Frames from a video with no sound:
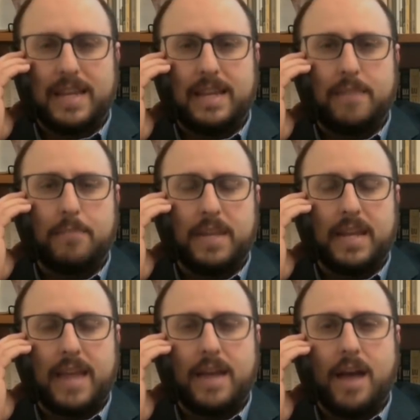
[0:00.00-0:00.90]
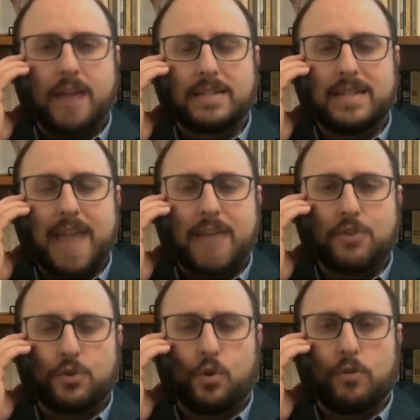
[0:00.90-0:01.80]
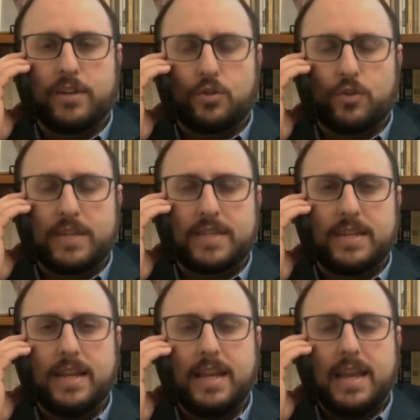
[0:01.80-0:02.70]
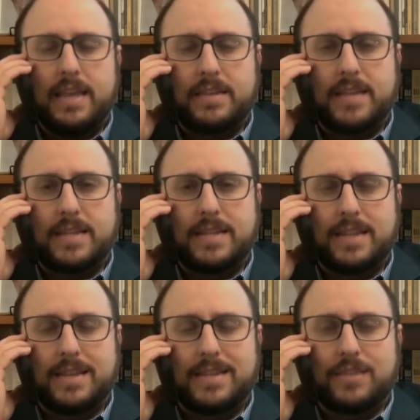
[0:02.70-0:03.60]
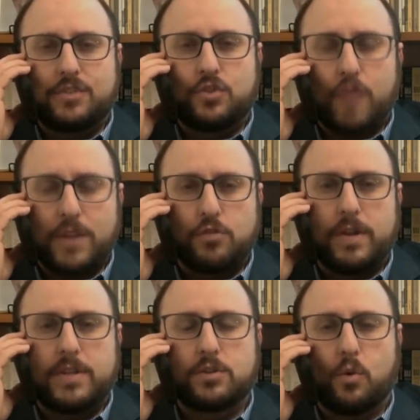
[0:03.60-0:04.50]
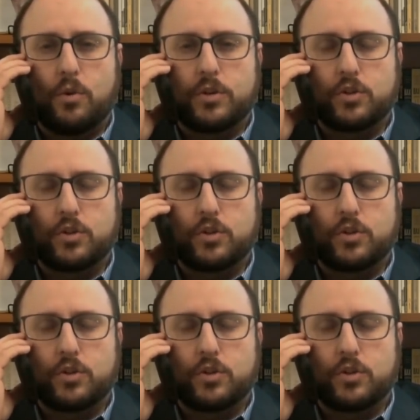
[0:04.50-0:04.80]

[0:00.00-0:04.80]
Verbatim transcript: t, meaning a non-statutory treason, in the sense that this is treacherous or